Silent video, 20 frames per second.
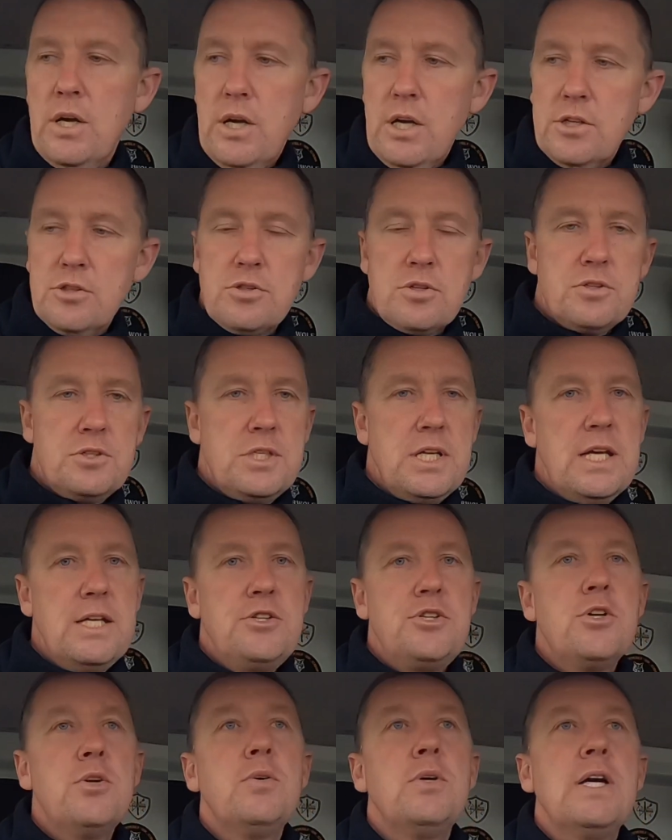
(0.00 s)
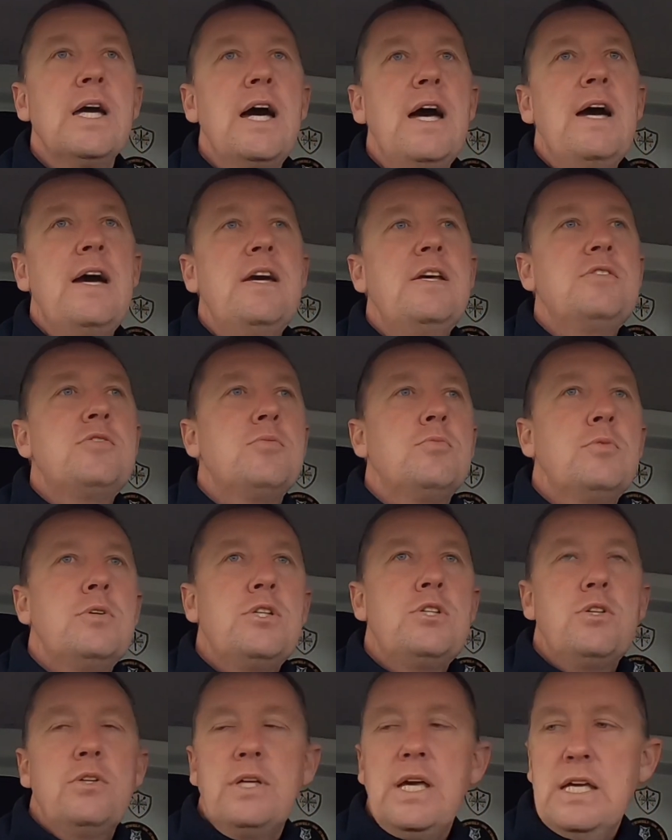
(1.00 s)
So stay tuned guys,
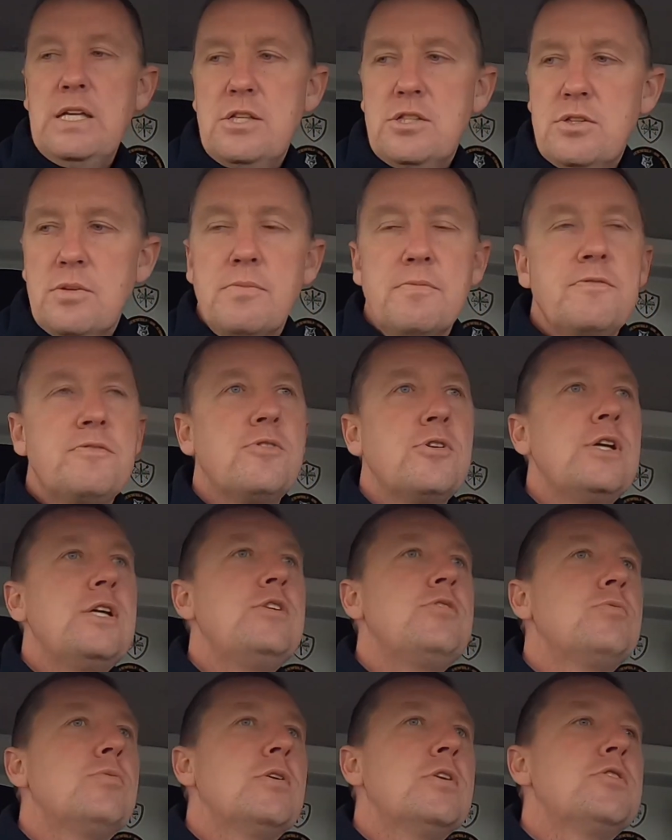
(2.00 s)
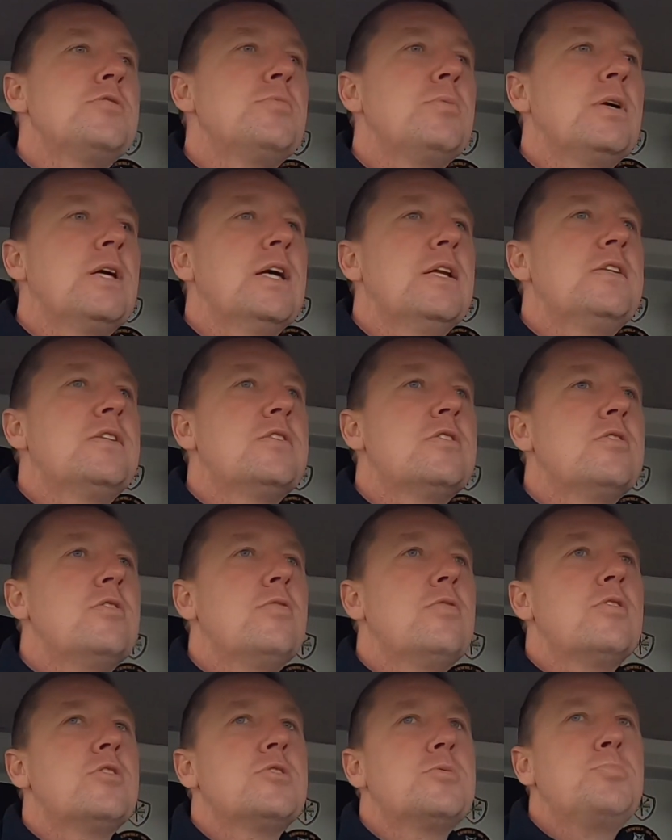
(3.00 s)
we shall get you some footage once we get
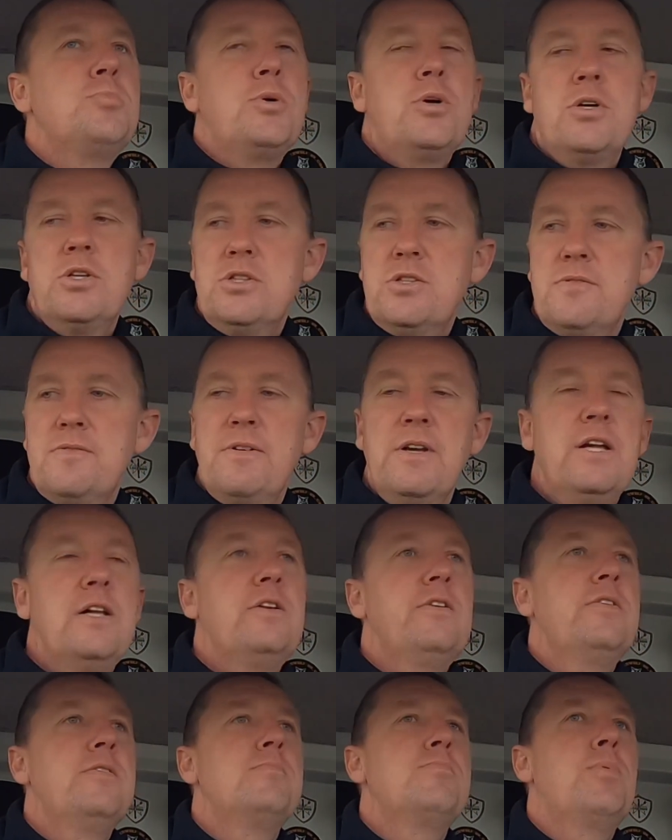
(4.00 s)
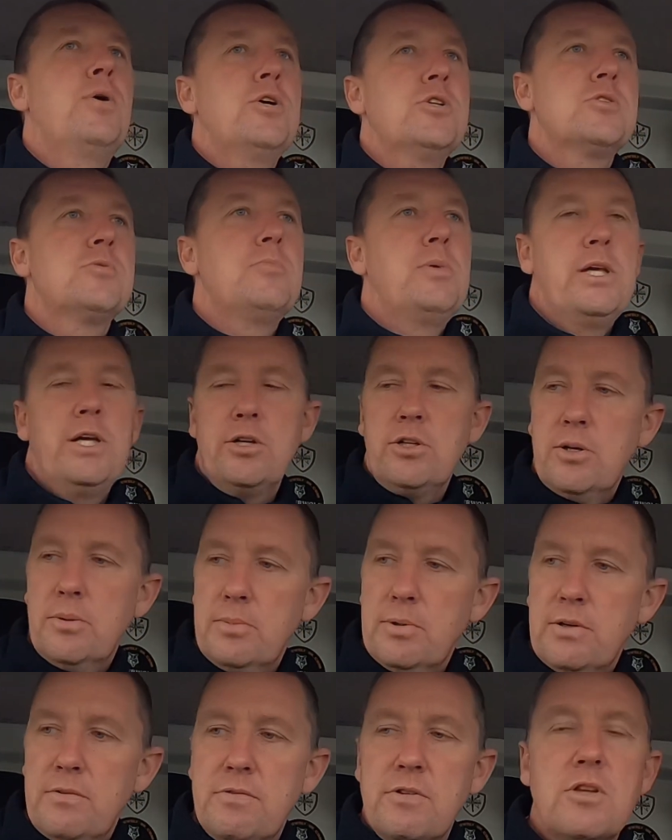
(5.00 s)
to the sports field and possibly a
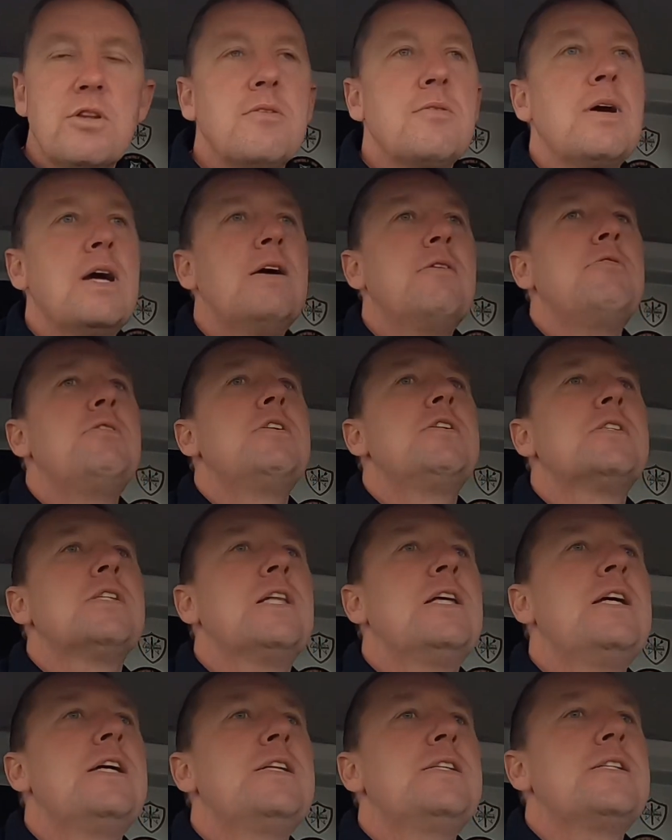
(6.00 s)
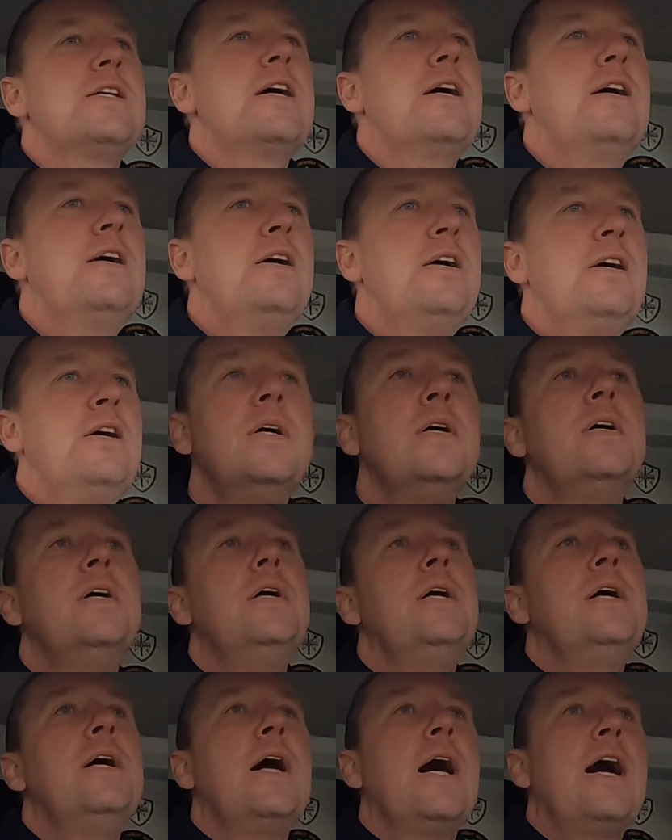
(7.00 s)
couple of other areas later,
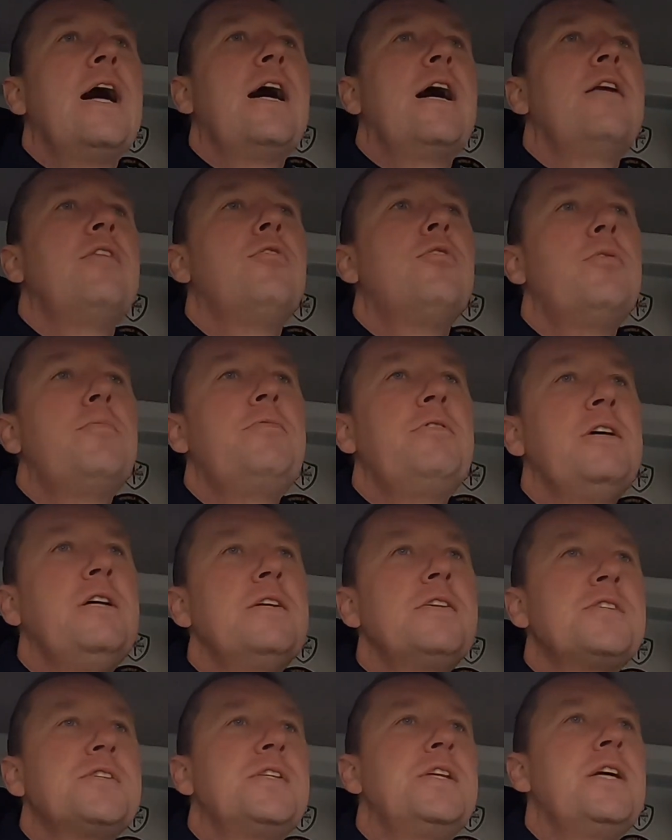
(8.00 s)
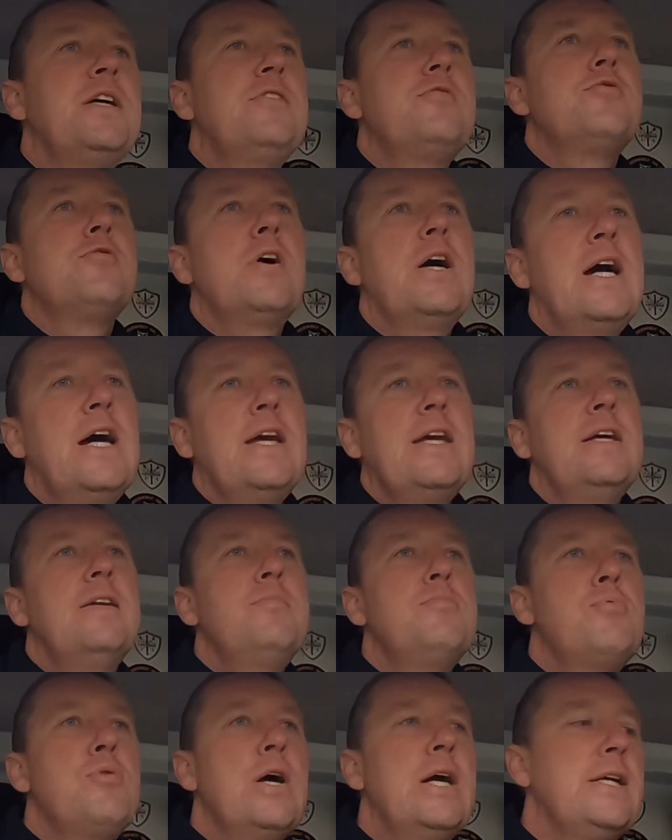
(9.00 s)
and hopefully it'll stay dry
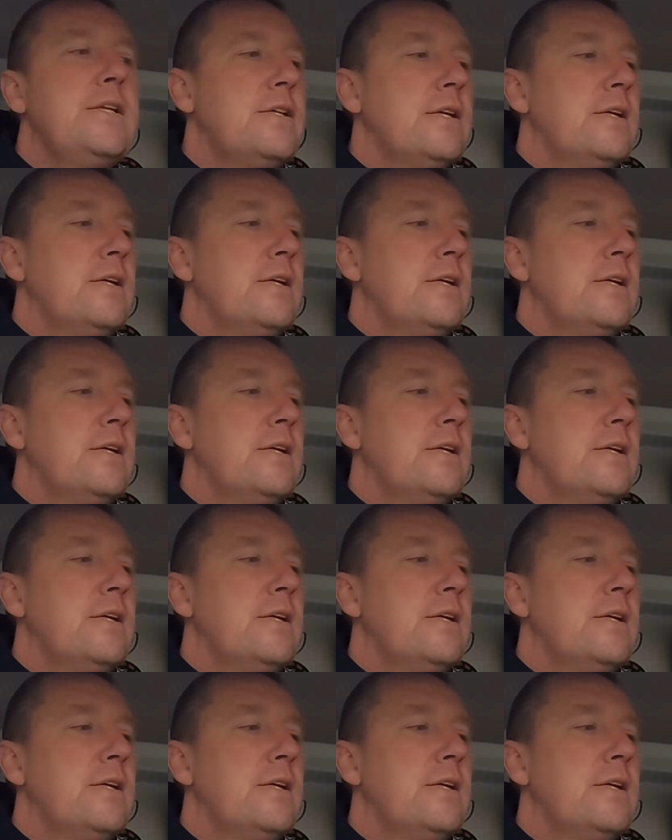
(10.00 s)
and bright.